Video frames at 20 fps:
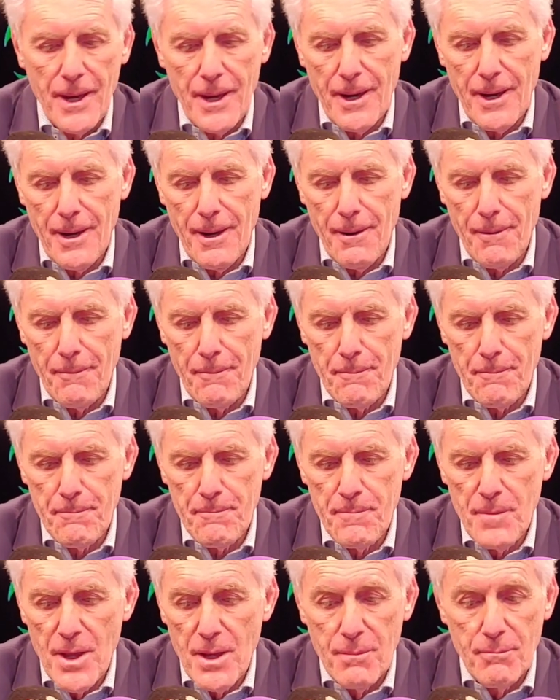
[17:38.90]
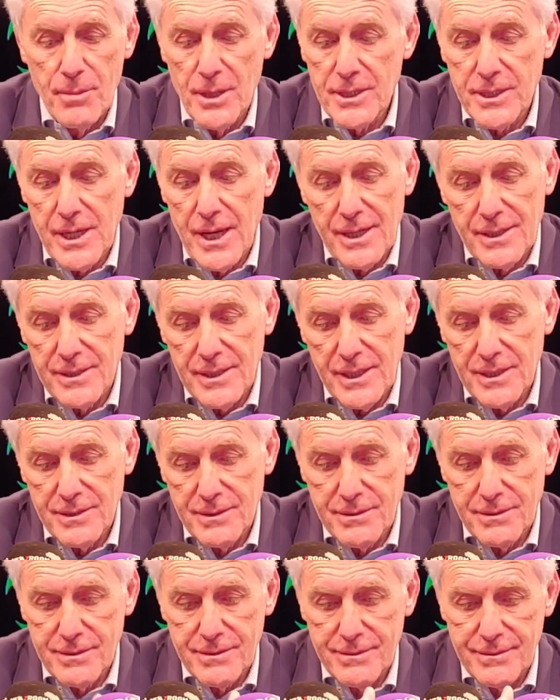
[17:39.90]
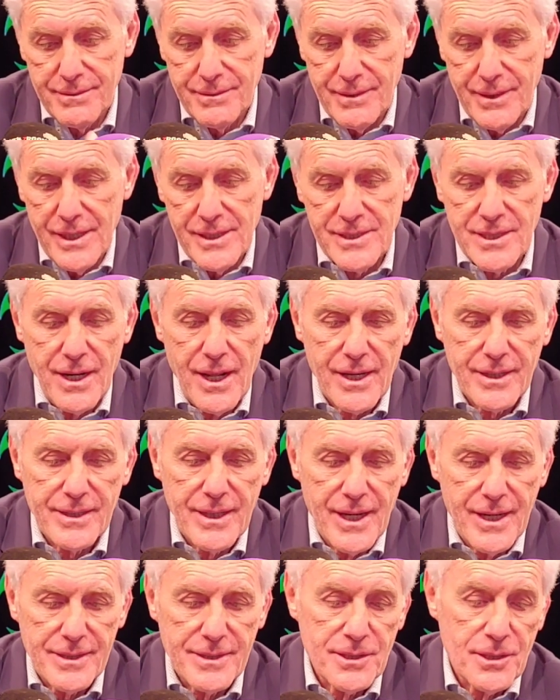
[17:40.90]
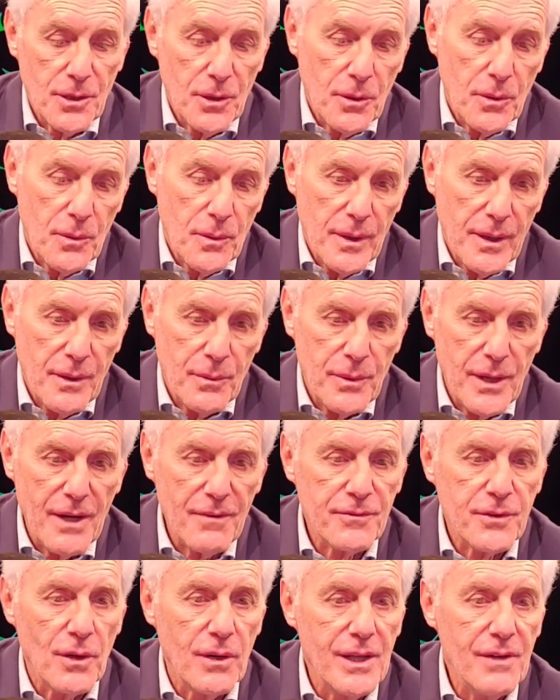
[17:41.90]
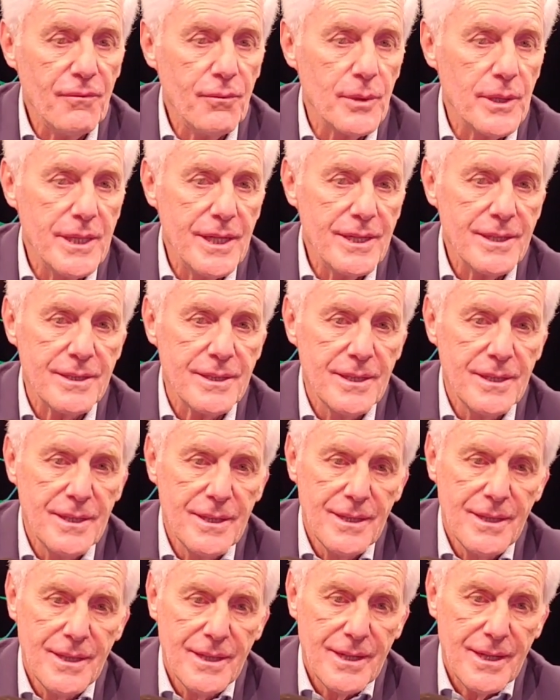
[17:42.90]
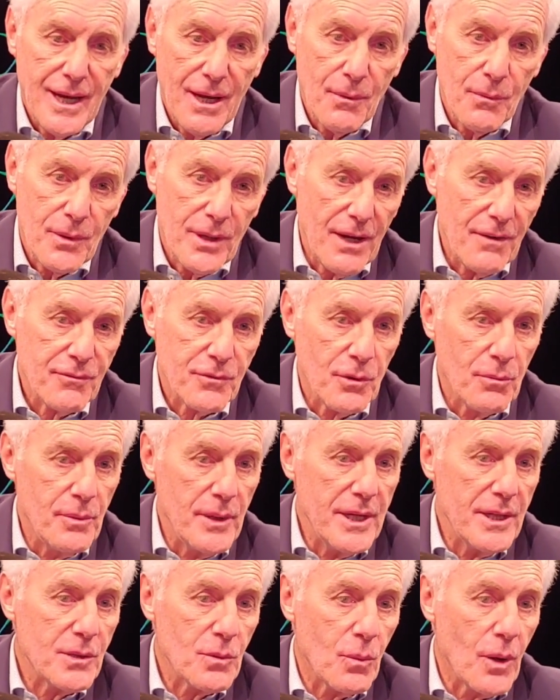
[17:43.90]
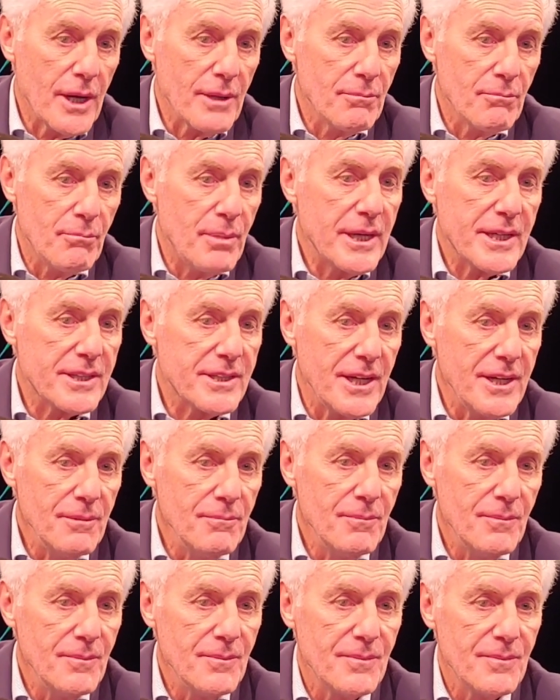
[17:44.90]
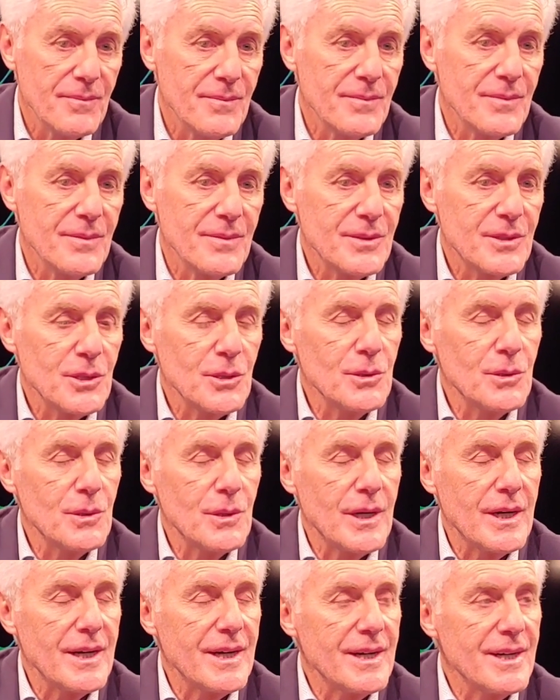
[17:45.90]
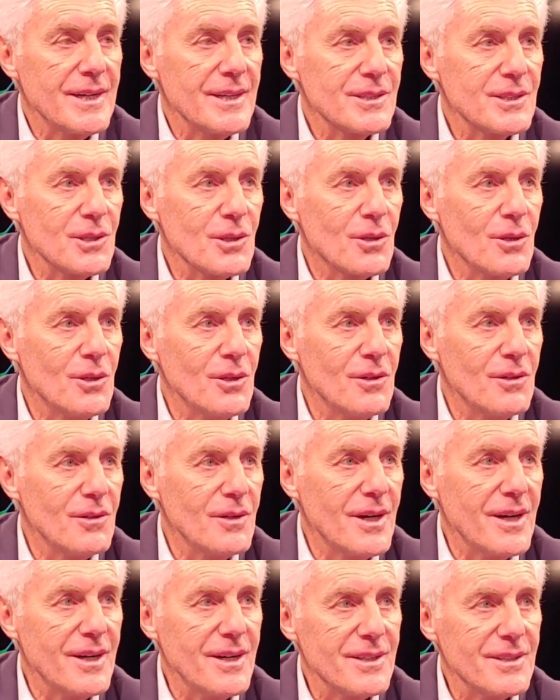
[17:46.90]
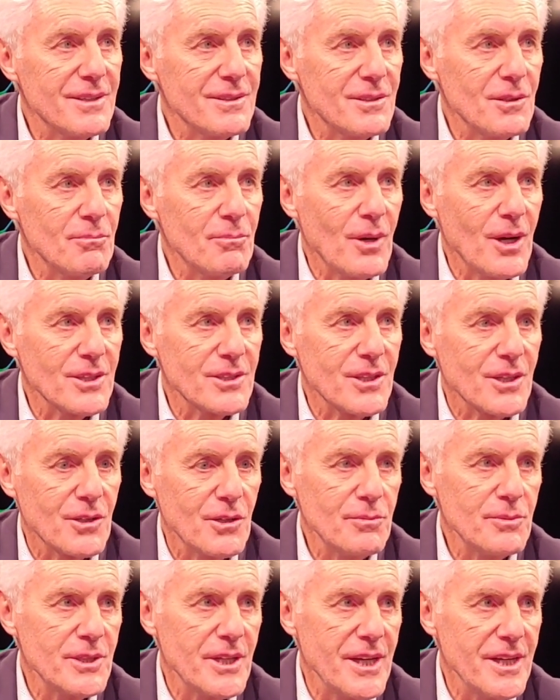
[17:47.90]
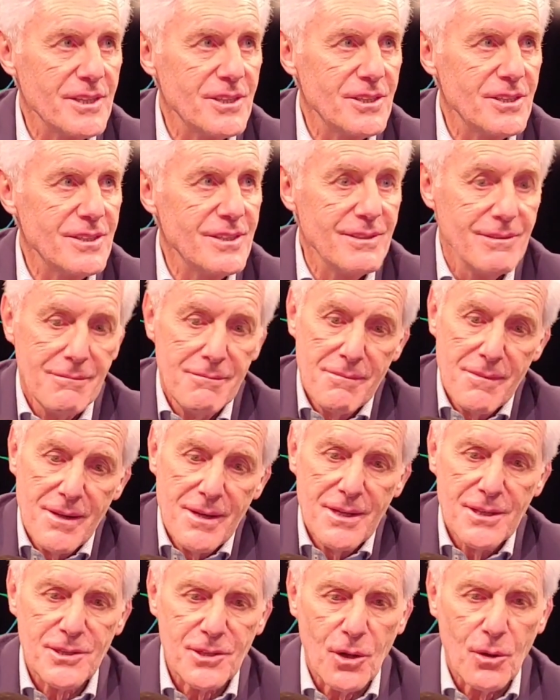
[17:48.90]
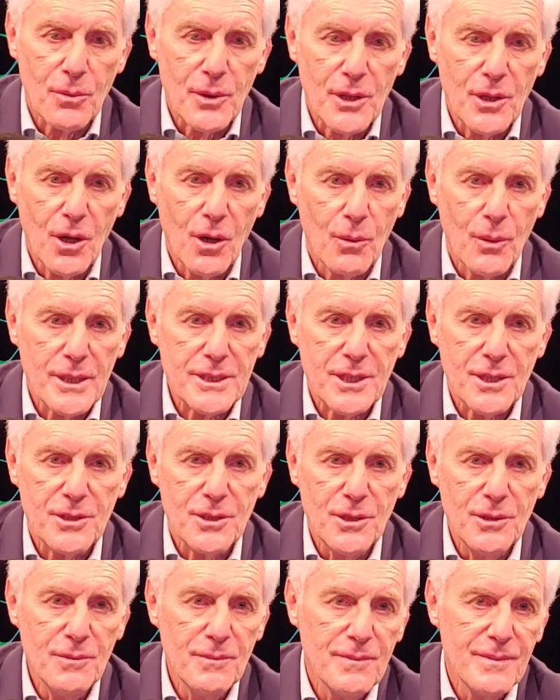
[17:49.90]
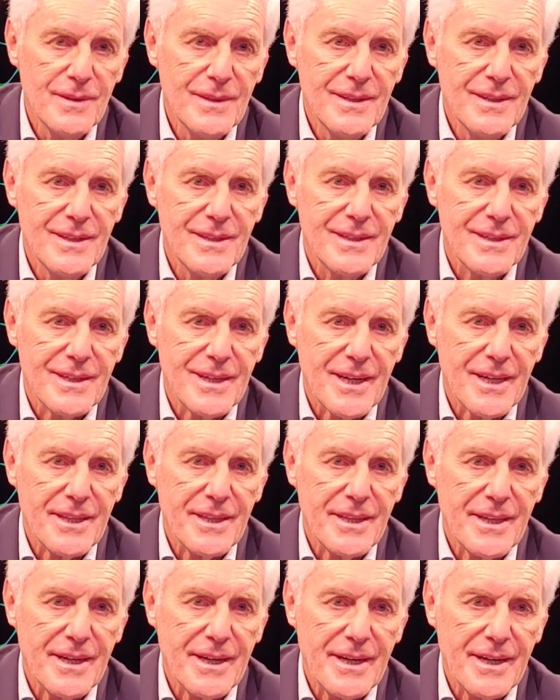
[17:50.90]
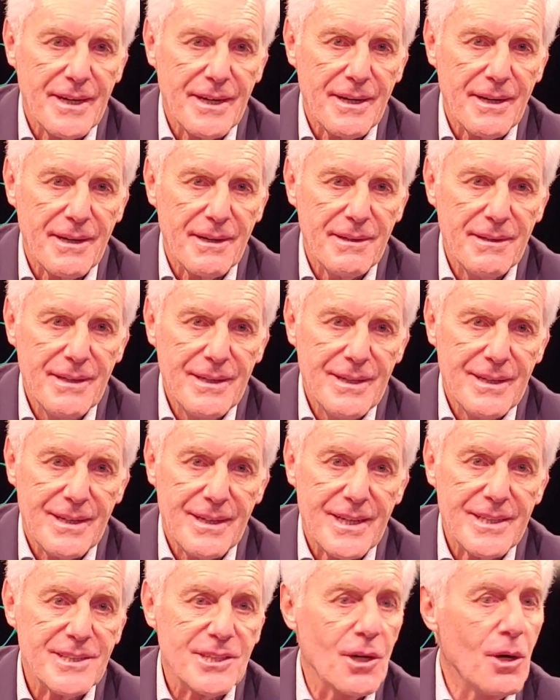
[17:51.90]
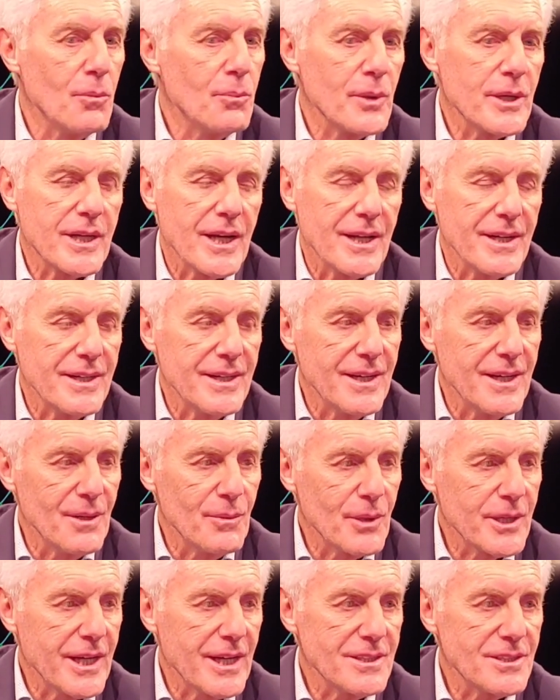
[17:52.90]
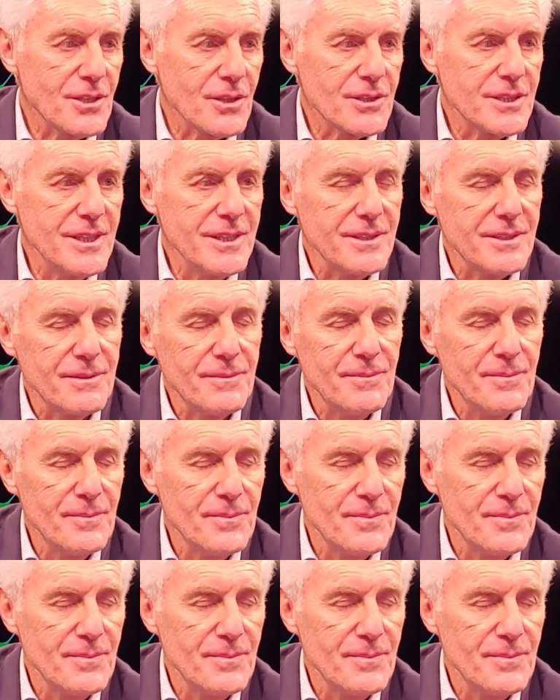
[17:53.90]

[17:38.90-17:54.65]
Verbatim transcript: Um, but yeah, it's it's like that. So uh, we have to live with it, and we have to beat one big team to uh, to go uh, to pass the group stages. So we know what to do, and let's hope we can we can succeed.